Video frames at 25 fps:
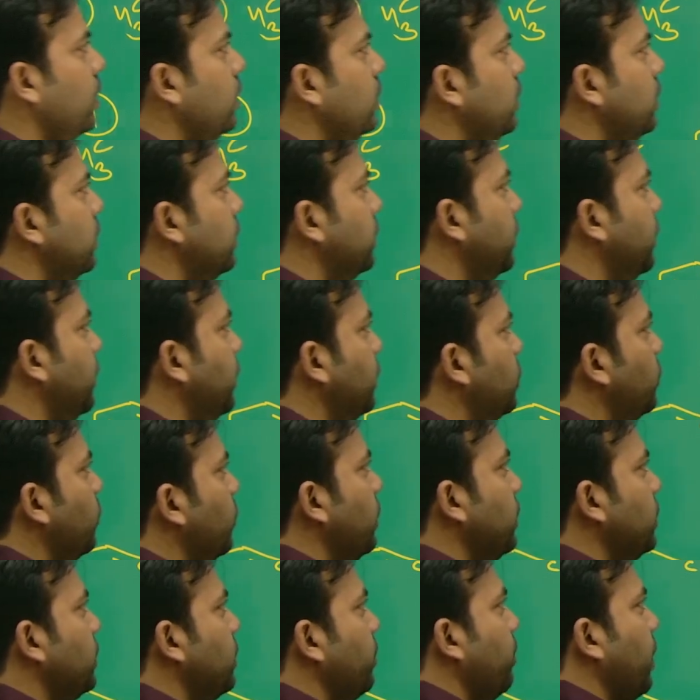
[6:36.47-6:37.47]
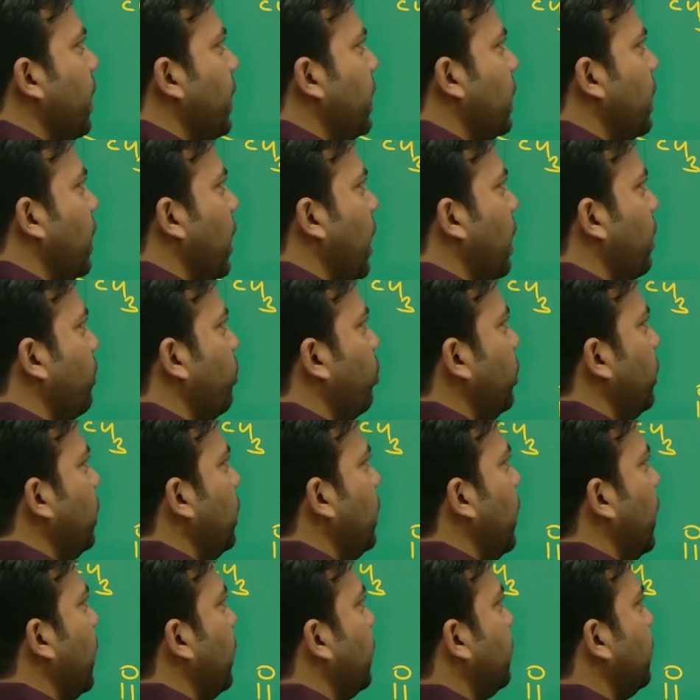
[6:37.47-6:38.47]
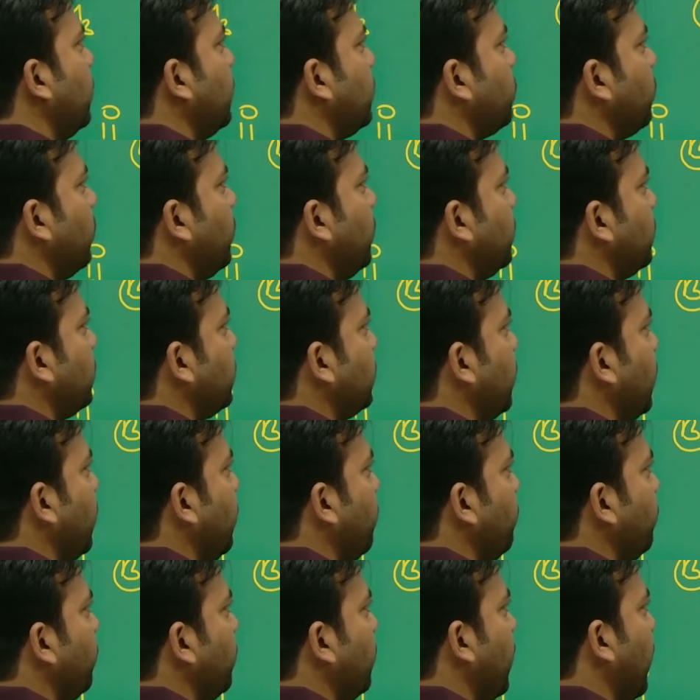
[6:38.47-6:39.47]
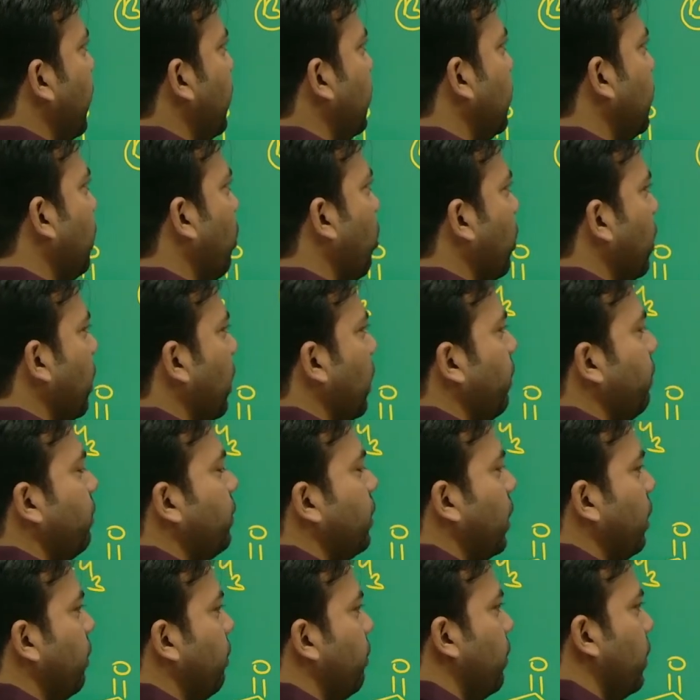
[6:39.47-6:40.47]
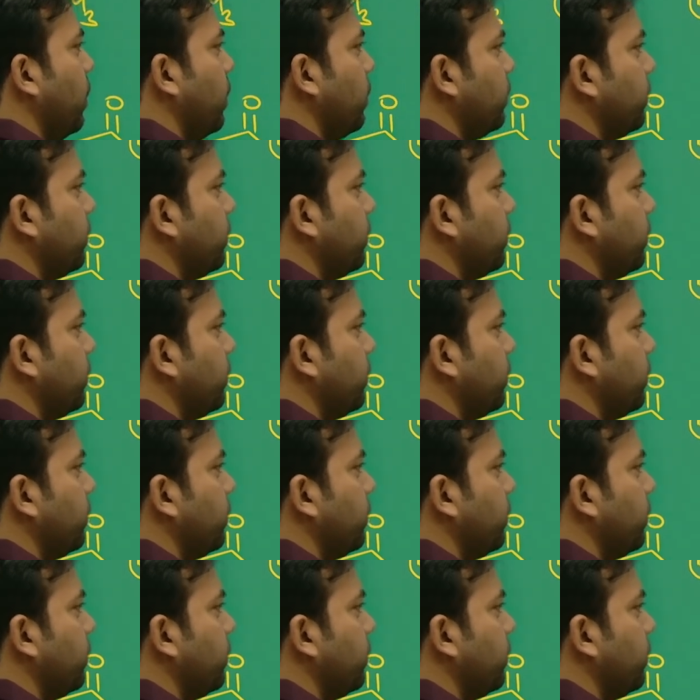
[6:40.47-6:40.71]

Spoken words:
This one is a my carbonyl and this one is same, right or left alpha.